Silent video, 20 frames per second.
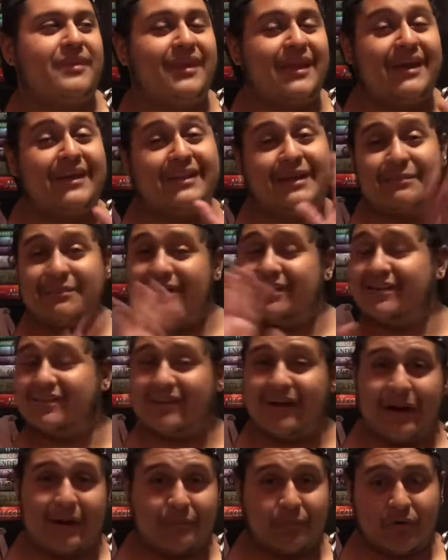and I'm gonna
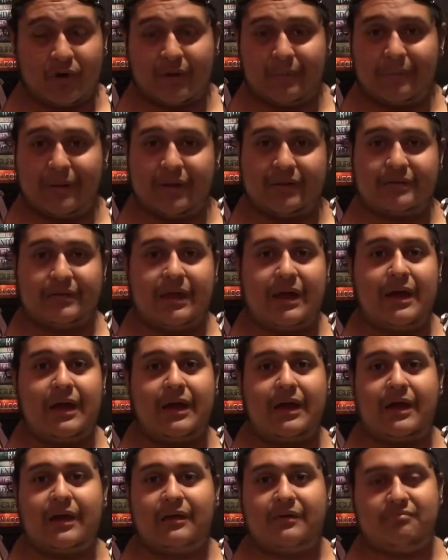talk more about
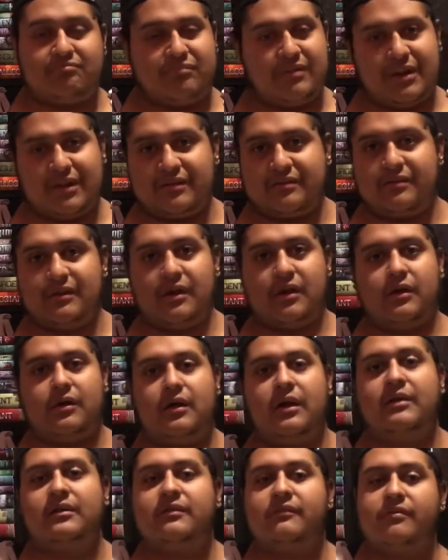that at like
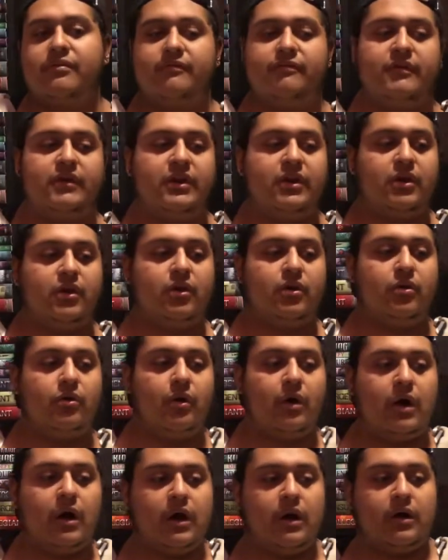the end of the
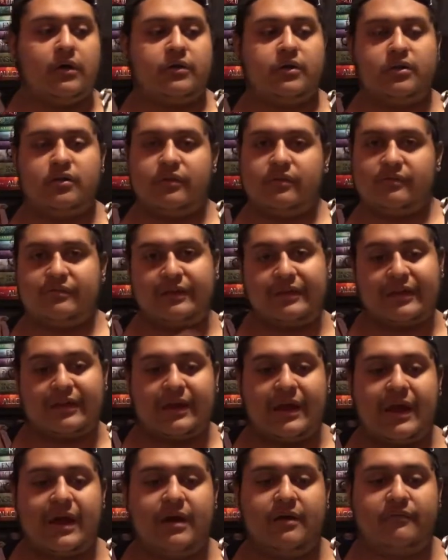video, you know, the second
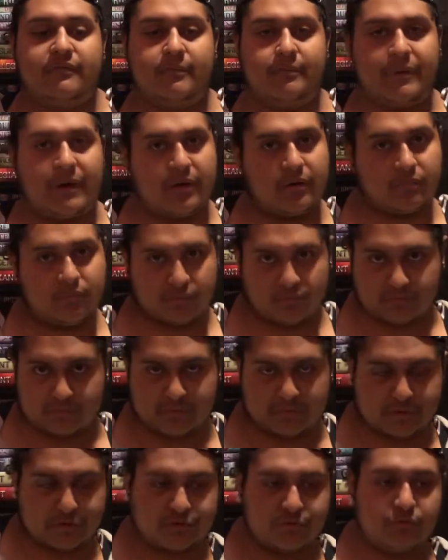half about
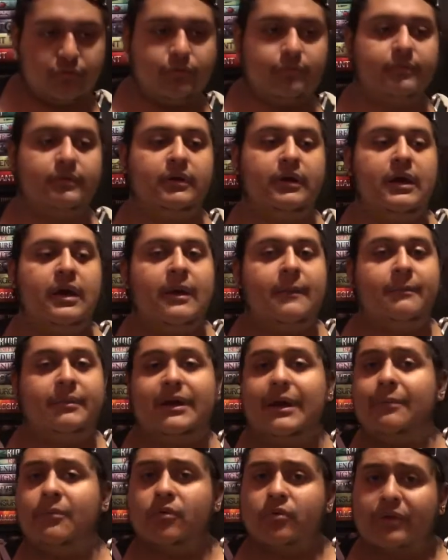BookTube. But
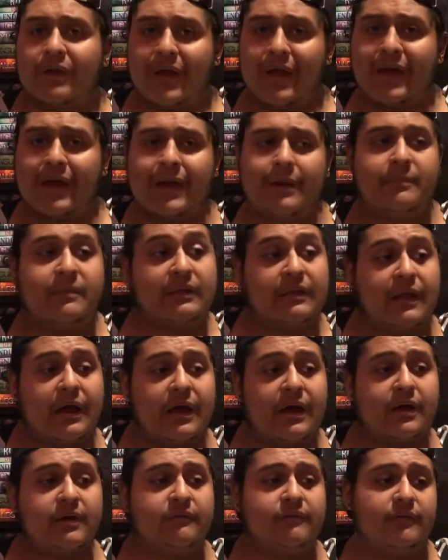I'm okay, I'm
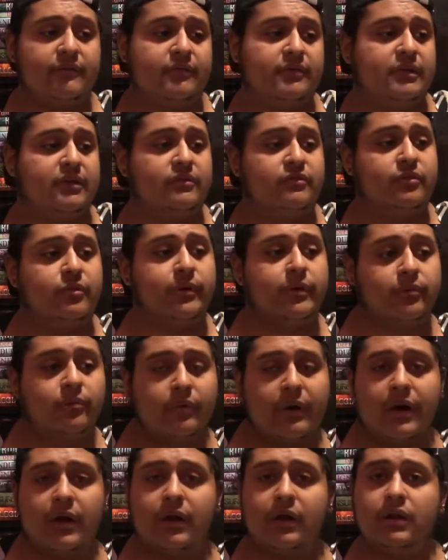alive, everything's going
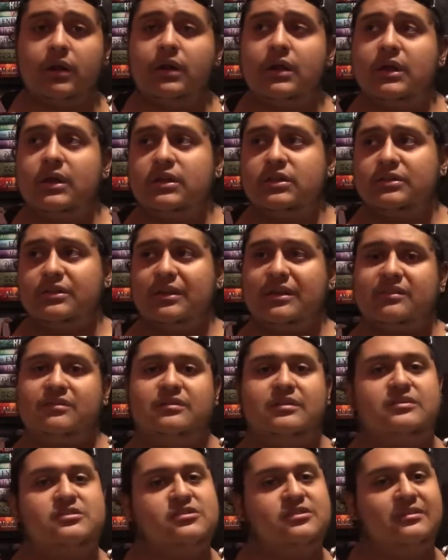well.
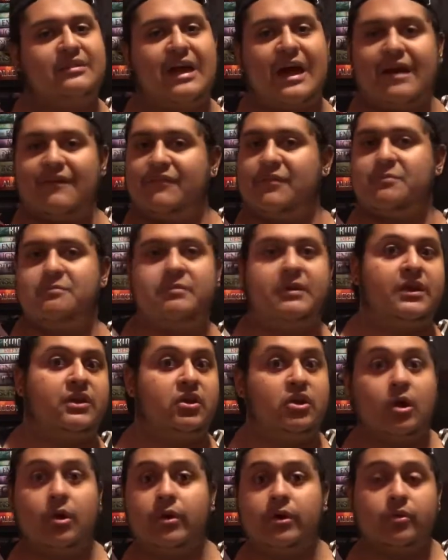Things just haven't been
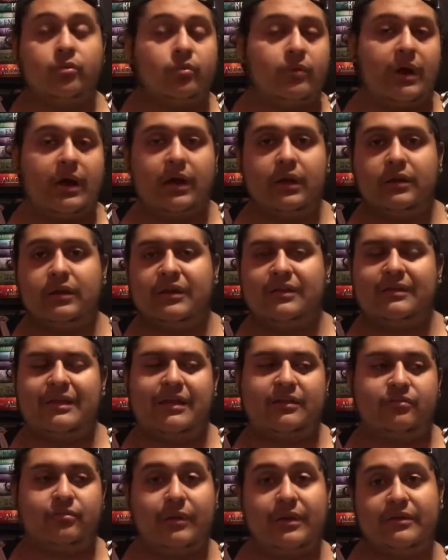going well, and
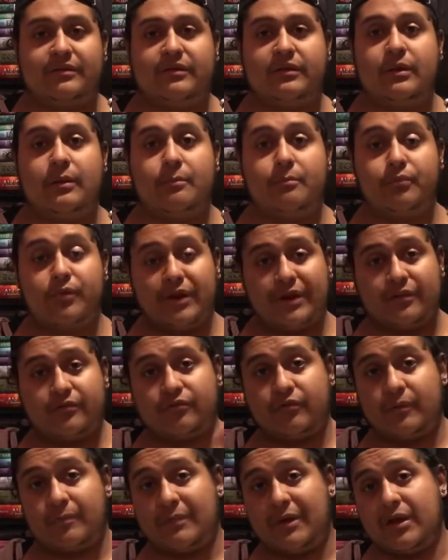that's why I took a break
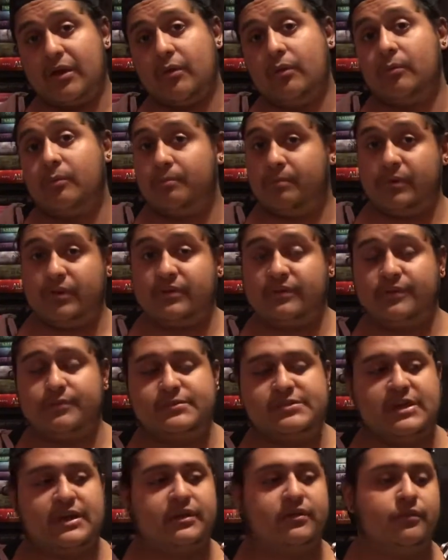from my BookTube
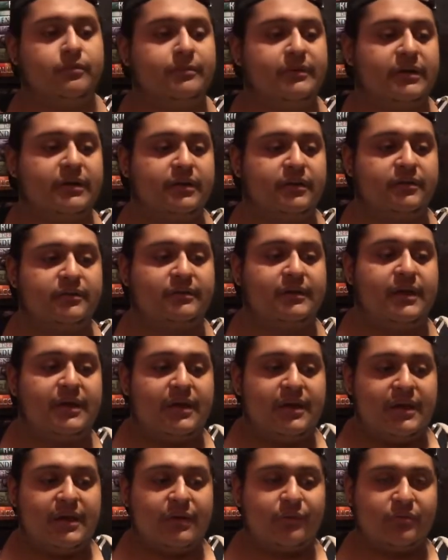channel, because
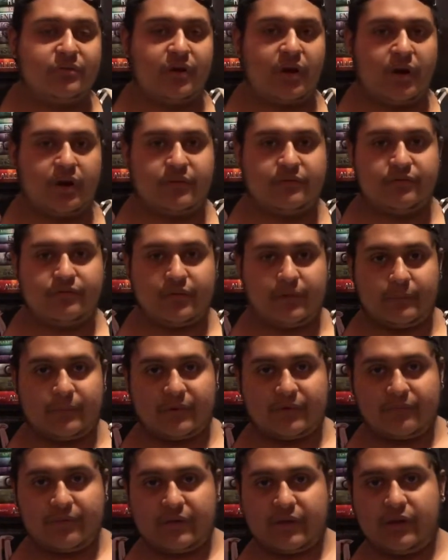it was hard
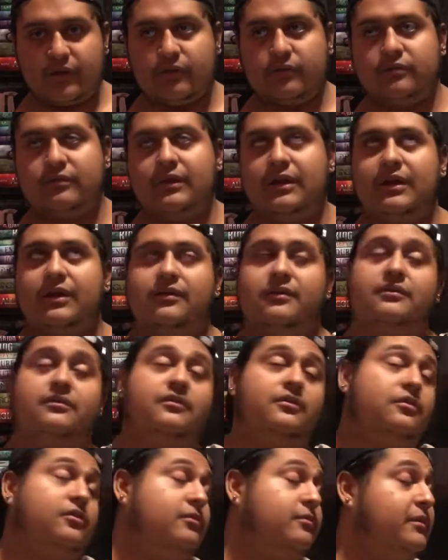filming videos, and
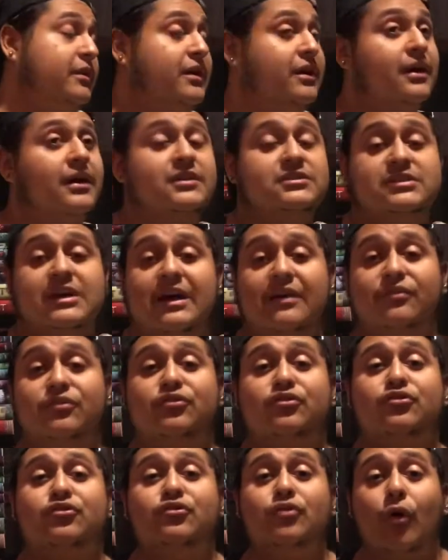oh my gosh, I have
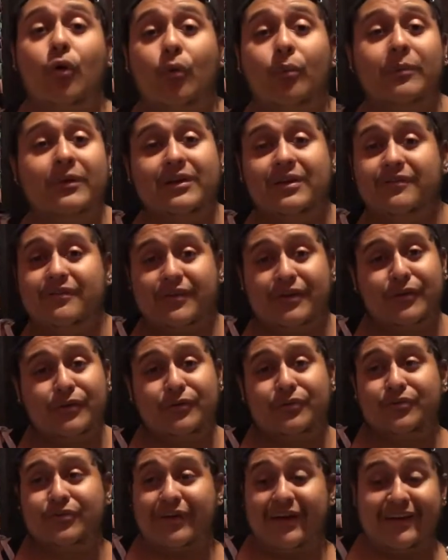so many
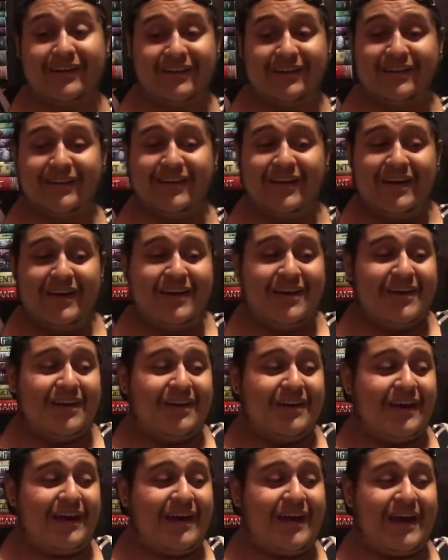videos to edit.
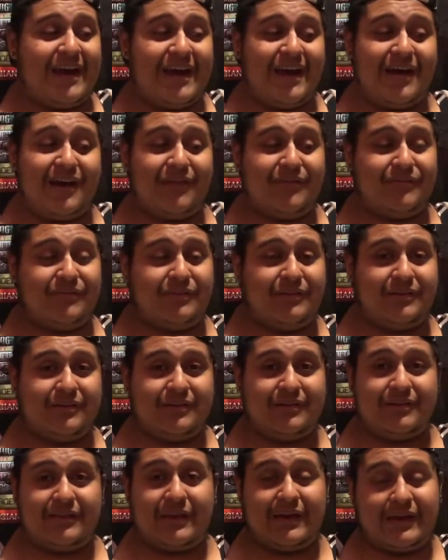I have,
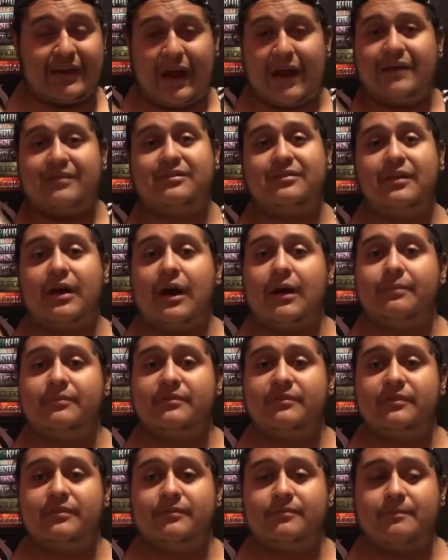like, I
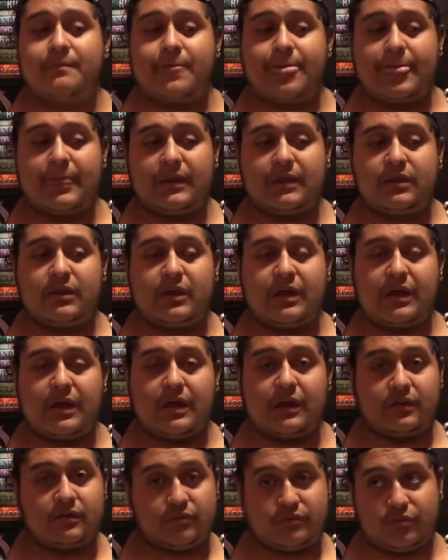stopped
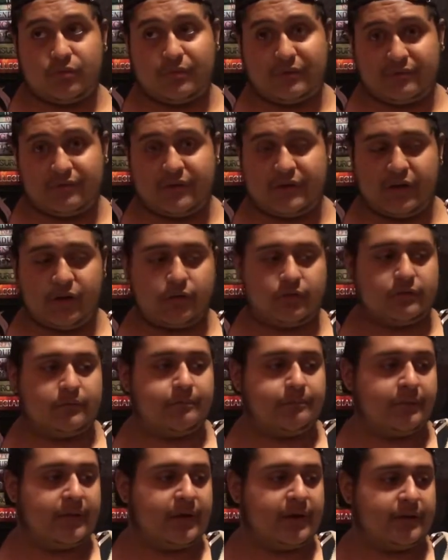doing videos,
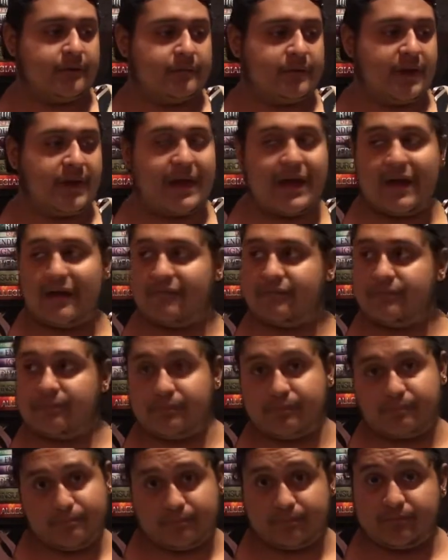but I have
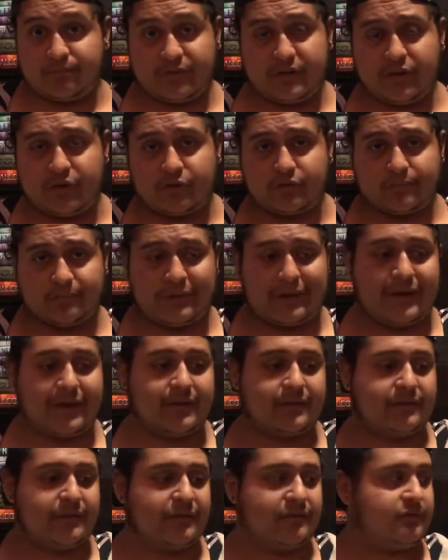videos
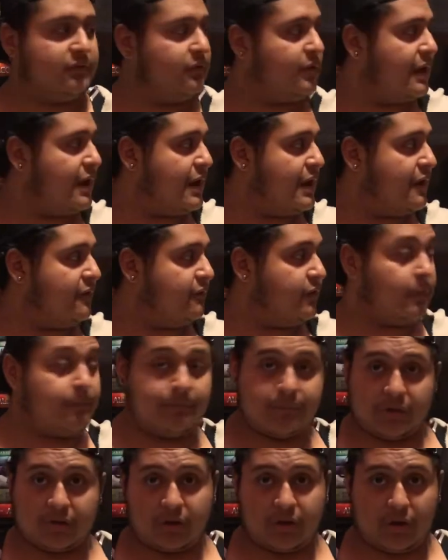planned. I still have a
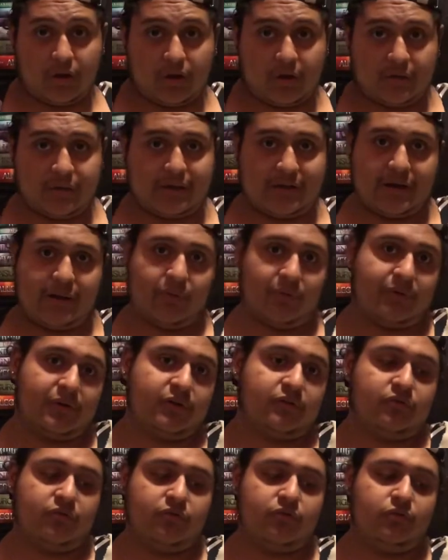book haul that I
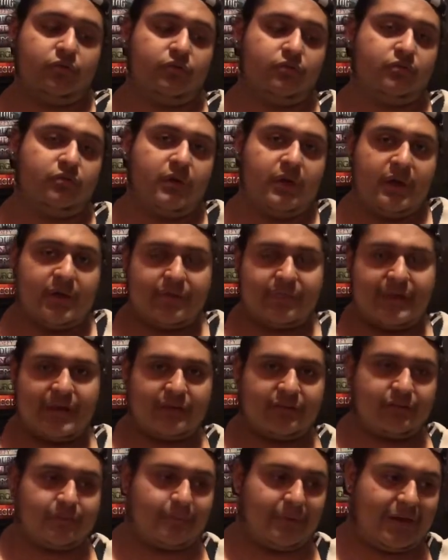wanted to do
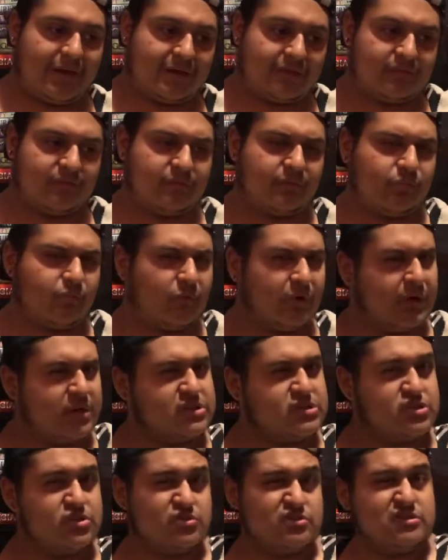that spans,
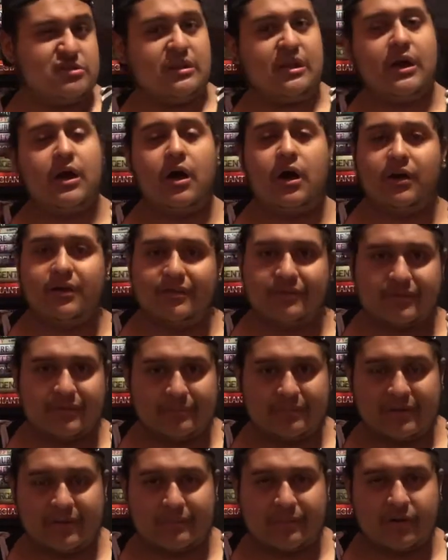what, June, July, August,
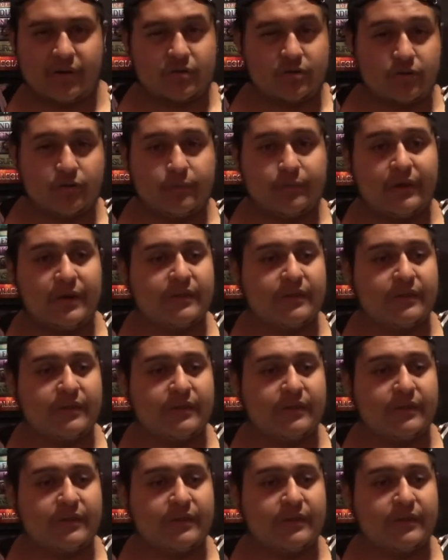September, October, I